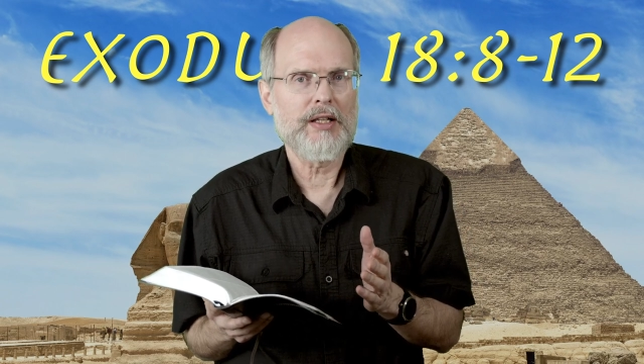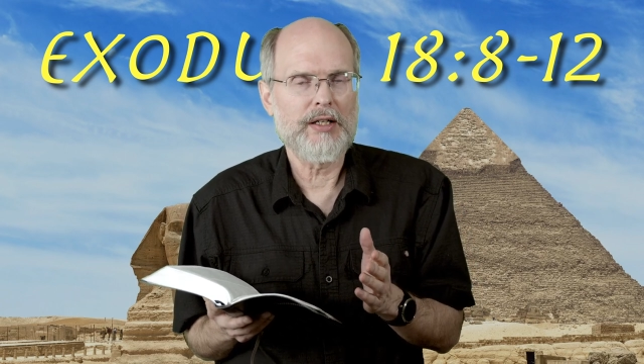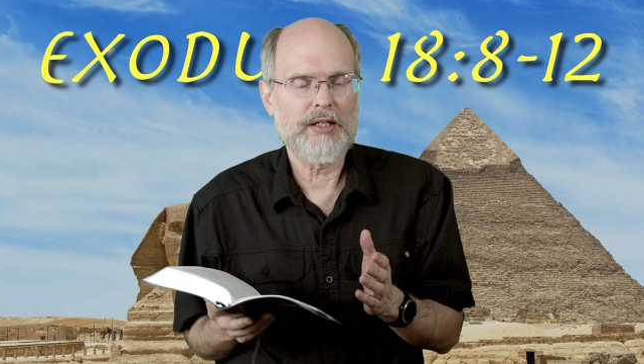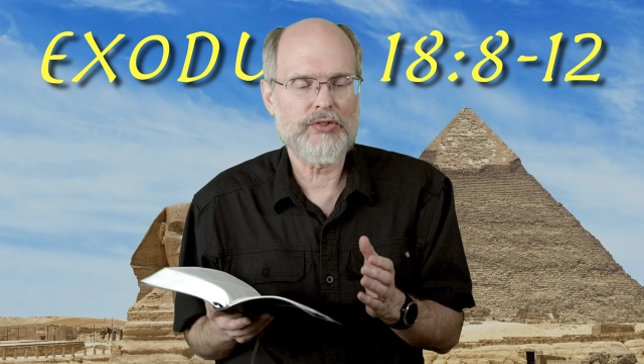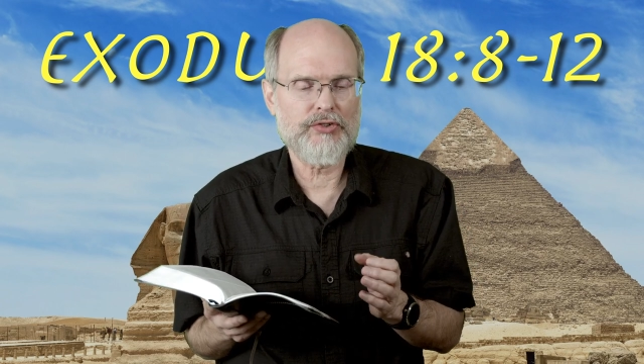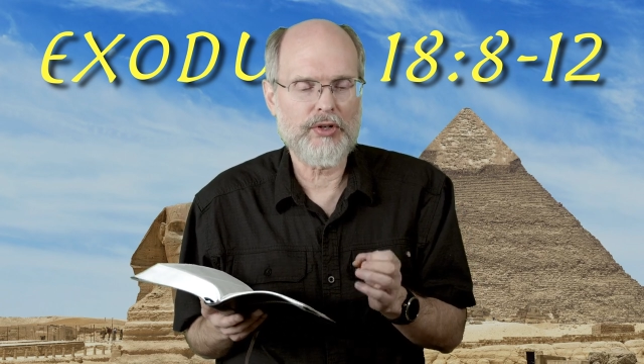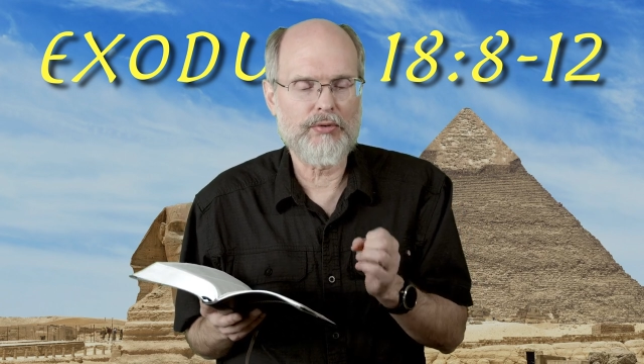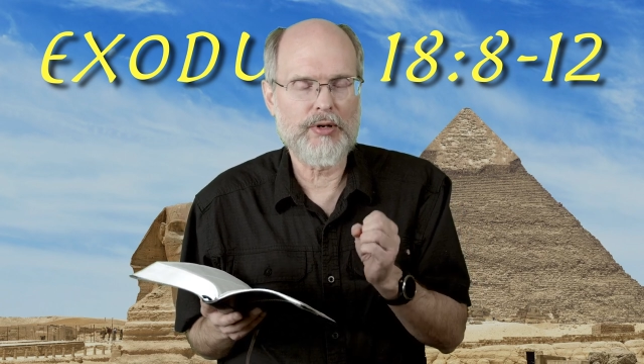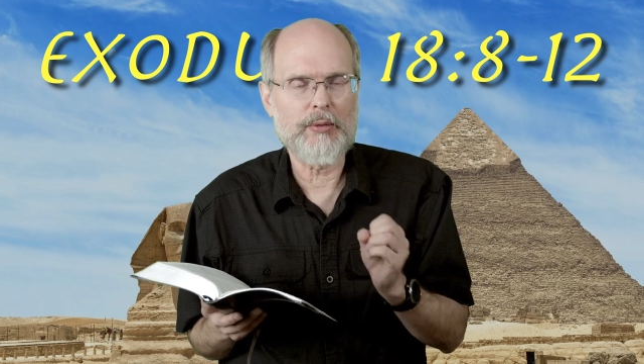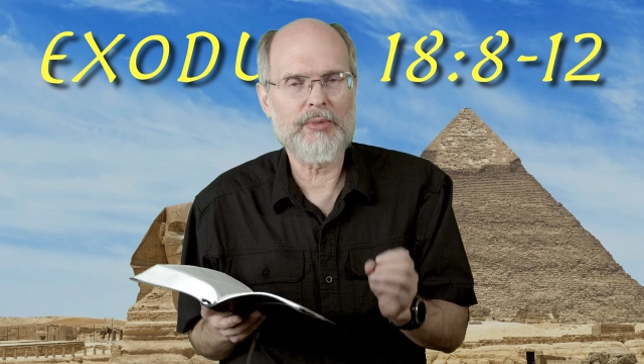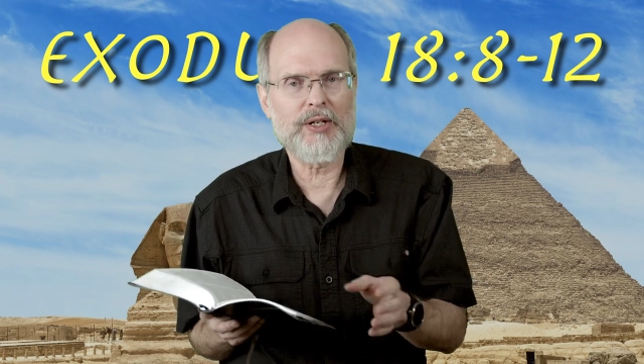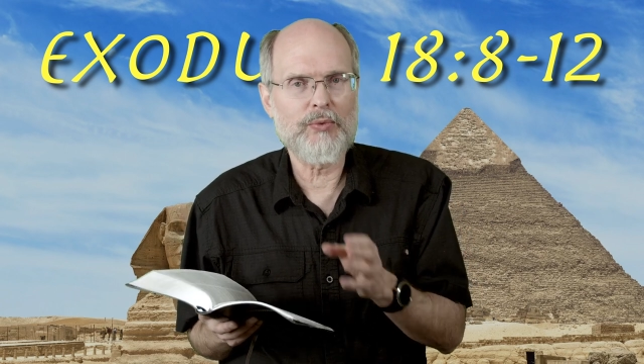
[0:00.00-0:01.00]
then it's the
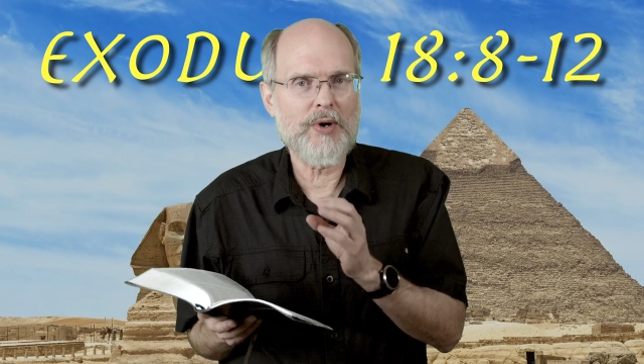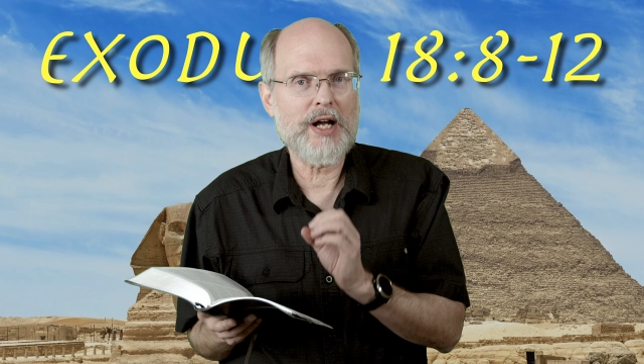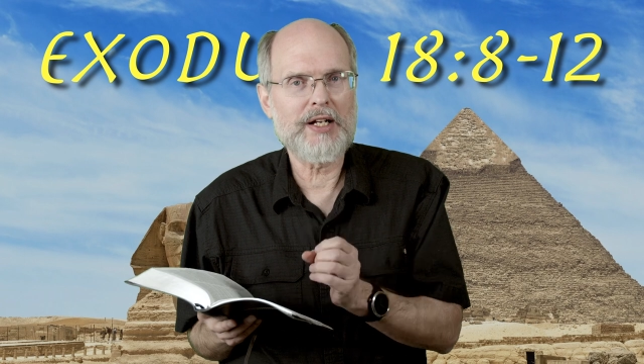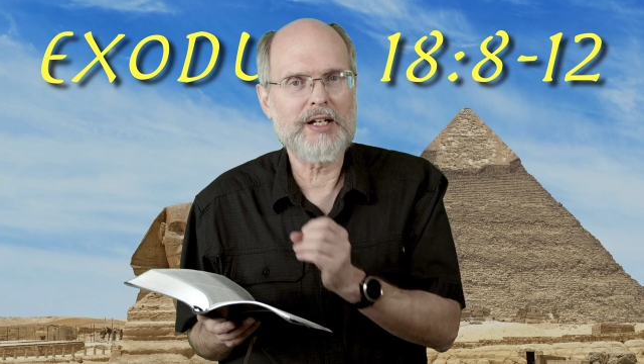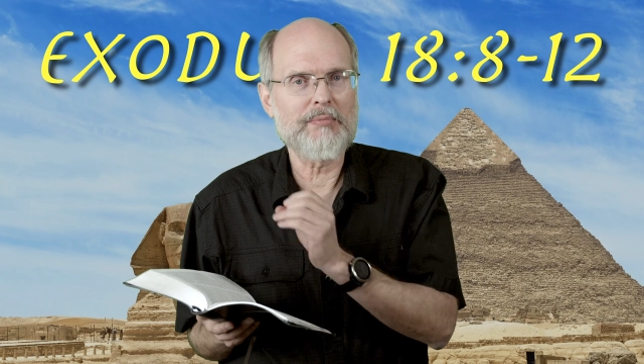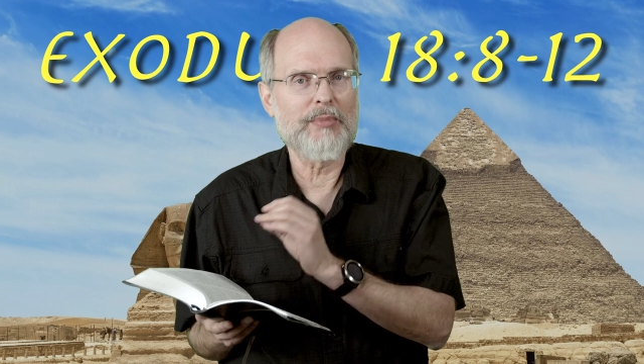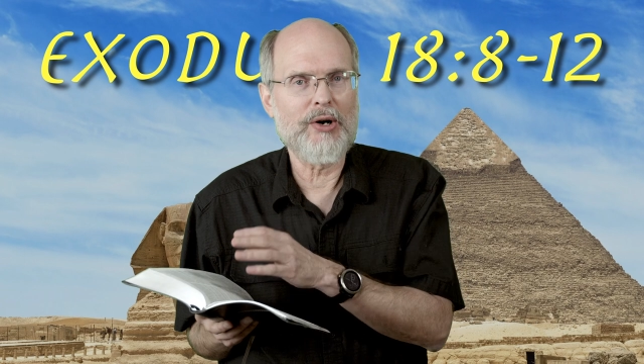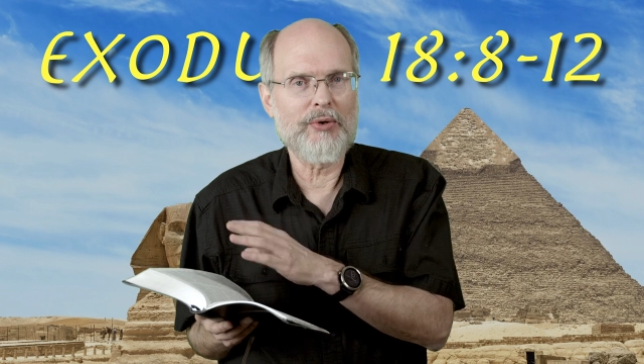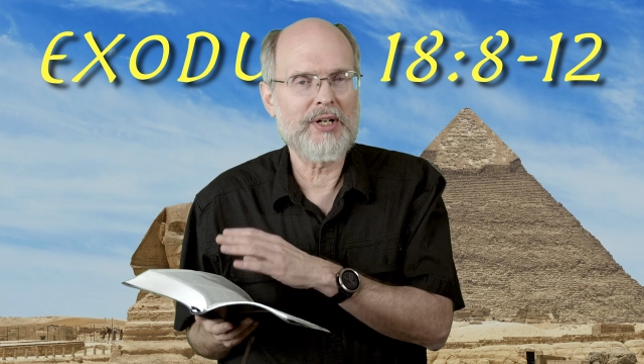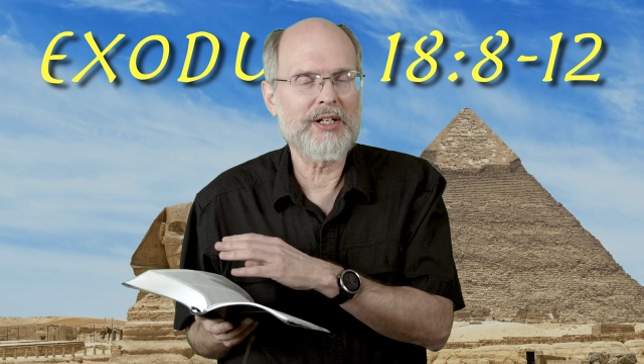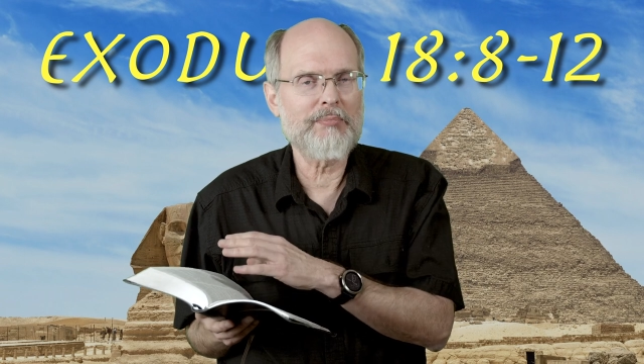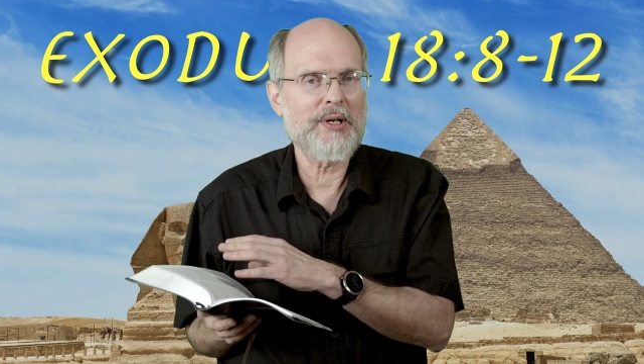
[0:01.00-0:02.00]
grumbling, whining,
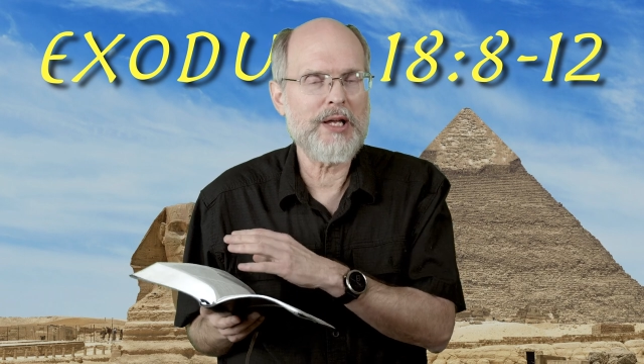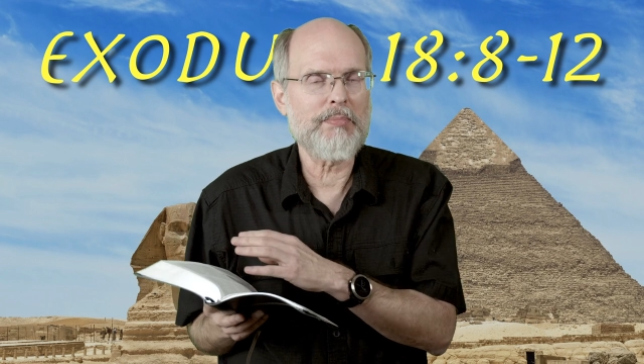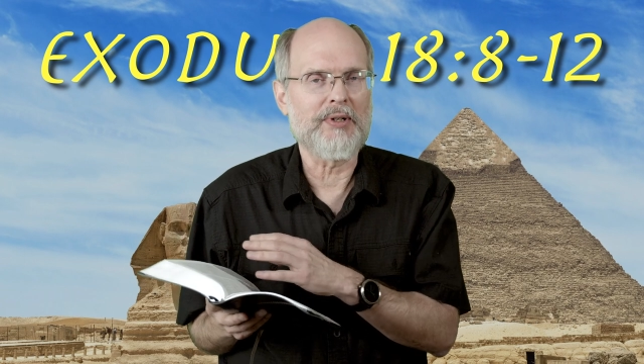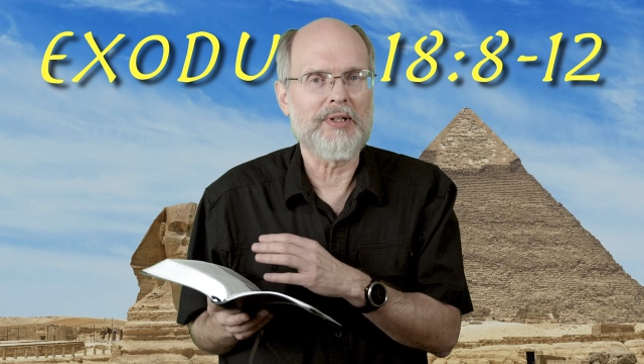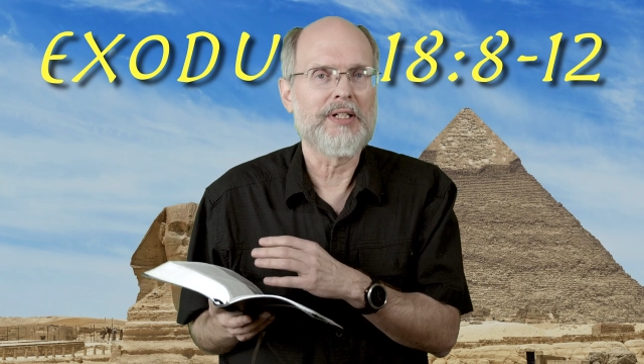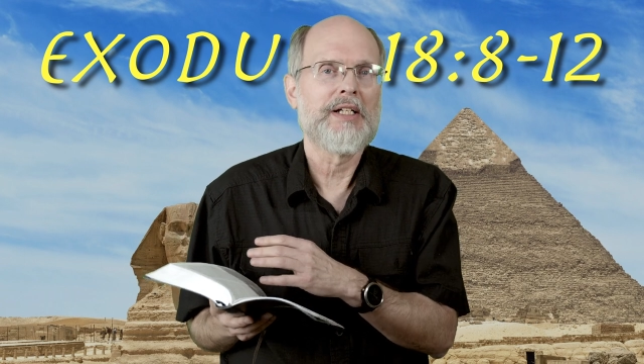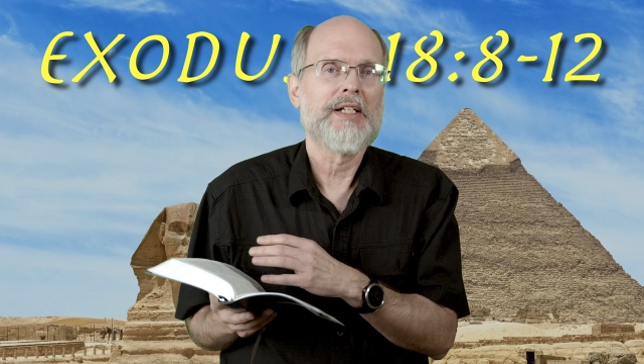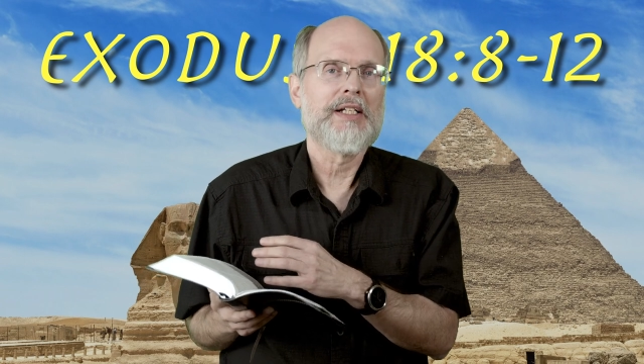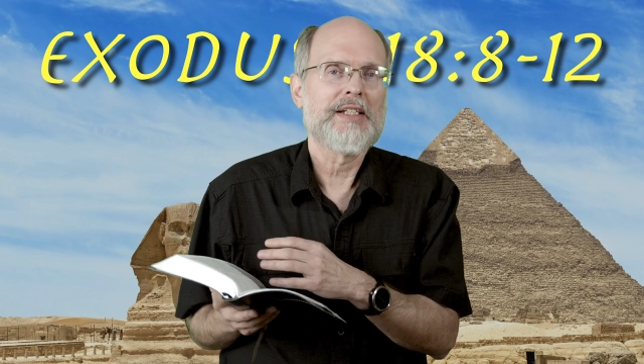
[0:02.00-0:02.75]
moaning people.